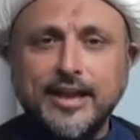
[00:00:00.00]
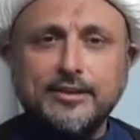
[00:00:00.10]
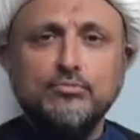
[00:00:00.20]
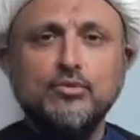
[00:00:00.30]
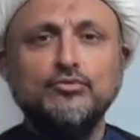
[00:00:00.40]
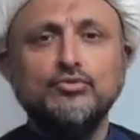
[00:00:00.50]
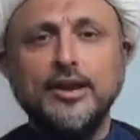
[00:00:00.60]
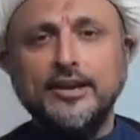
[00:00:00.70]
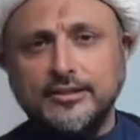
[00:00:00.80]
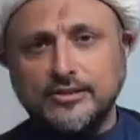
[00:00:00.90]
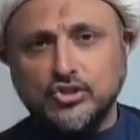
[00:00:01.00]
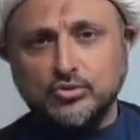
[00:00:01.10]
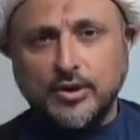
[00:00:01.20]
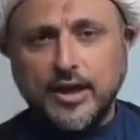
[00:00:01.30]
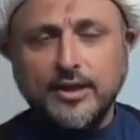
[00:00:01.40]
then move to another
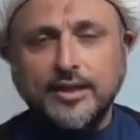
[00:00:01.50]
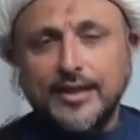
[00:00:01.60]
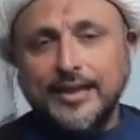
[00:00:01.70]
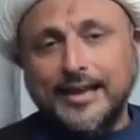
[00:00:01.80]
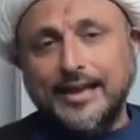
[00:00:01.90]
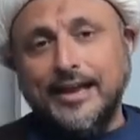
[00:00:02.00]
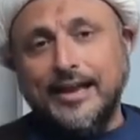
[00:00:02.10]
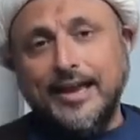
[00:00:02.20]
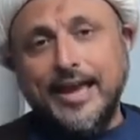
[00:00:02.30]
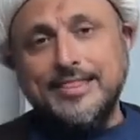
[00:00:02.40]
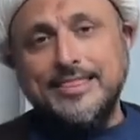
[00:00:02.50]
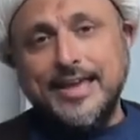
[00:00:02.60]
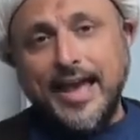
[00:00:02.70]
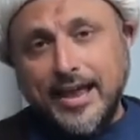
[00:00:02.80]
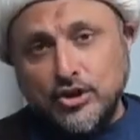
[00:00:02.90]
surah. At
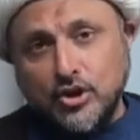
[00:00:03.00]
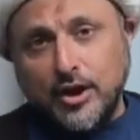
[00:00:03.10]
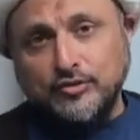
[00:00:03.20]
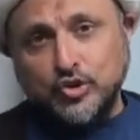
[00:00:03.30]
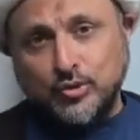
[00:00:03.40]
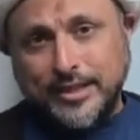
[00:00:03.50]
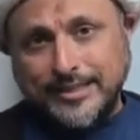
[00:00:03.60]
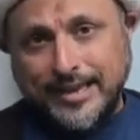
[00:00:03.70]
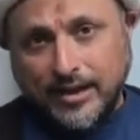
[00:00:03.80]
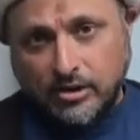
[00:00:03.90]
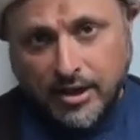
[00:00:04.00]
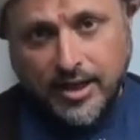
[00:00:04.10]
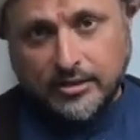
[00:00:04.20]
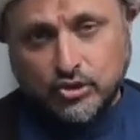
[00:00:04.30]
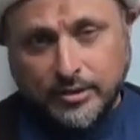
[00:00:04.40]
the end of Surah
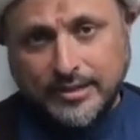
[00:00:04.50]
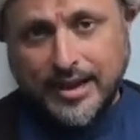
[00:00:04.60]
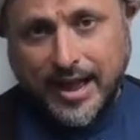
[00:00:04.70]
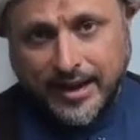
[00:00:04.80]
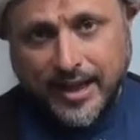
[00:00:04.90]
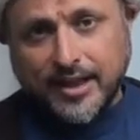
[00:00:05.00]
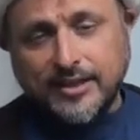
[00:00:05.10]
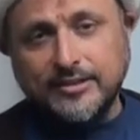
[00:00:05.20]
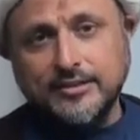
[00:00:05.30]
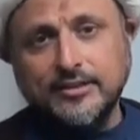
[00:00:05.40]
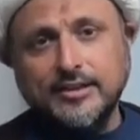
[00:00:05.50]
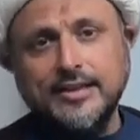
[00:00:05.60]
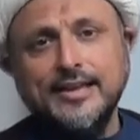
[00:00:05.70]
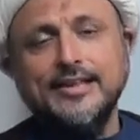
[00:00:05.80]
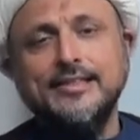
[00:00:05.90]
Iqra, Surah Al-Alaq,
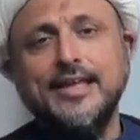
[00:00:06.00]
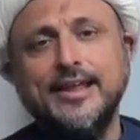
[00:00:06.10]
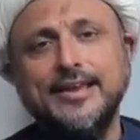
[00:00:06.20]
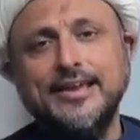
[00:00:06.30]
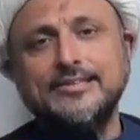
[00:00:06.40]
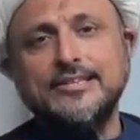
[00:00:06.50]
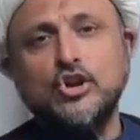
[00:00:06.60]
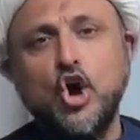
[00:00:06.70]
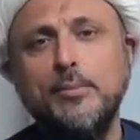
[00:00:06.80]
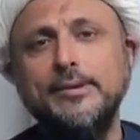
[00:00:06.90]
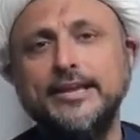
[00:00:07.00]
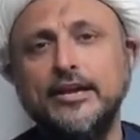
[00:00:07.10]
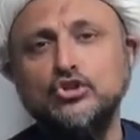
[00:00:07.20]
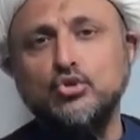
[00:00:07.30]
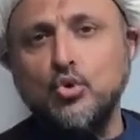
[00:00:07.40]
there is an
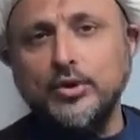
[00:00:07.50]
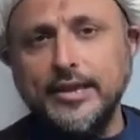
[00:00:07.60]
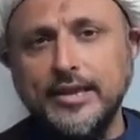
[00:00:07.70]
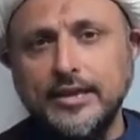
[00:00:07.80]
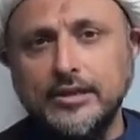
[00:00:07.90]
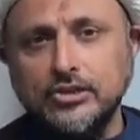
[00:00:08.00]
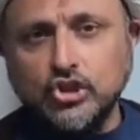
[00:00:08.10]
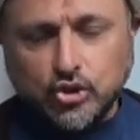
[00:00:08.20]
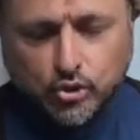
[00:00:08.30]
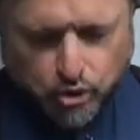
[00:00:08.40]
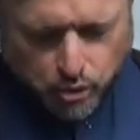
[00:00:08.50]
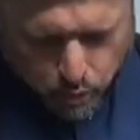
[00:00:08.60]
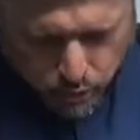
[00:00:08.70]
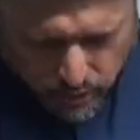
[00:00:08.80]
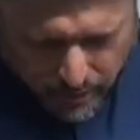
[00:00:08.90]
obligatory
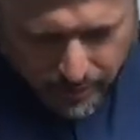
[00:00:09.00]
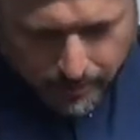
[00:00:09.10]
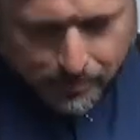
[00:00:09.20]
sujood,